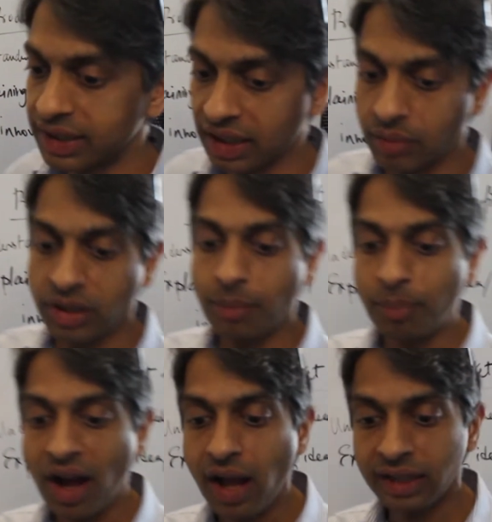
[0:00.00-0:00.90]
it's going to be a
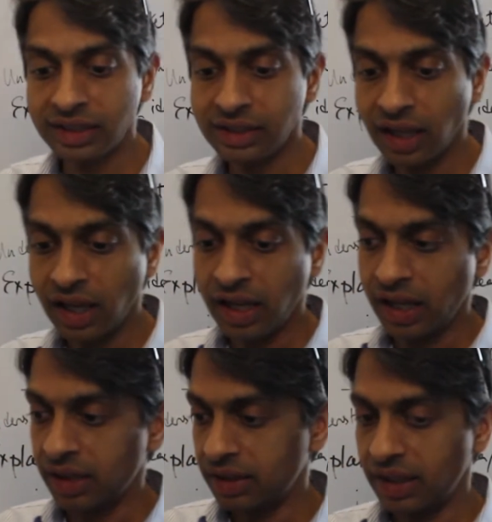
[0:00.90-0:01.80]
box
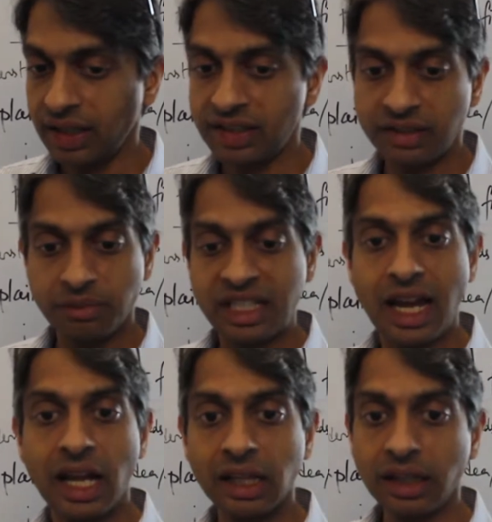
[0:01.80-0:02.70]
that is
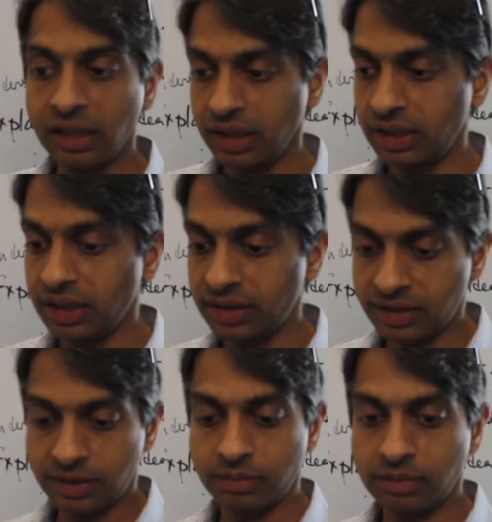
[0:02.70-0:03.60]
metallic and
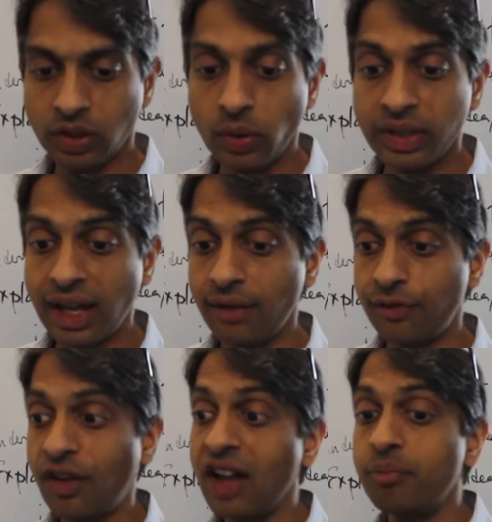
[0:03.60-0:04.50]
it's going to
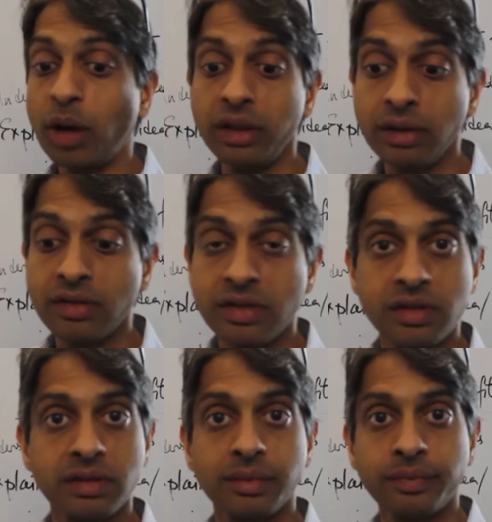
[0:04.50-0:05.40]
have 5
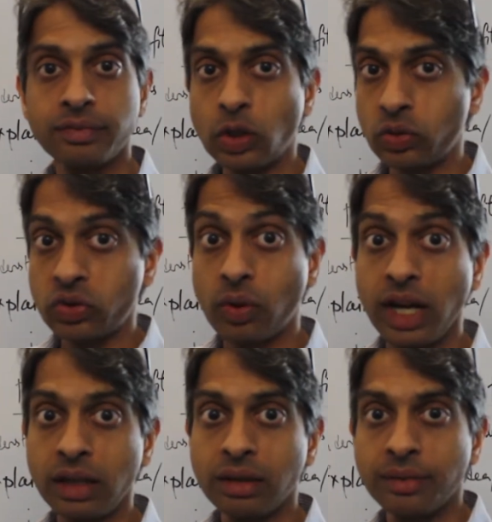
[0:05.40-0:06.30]
buttons. Looks
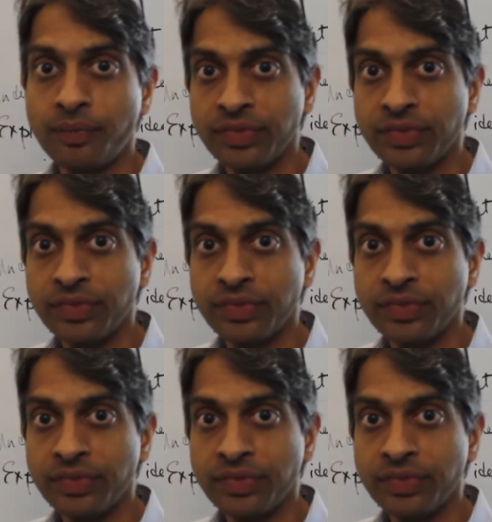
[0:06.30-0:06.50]
great.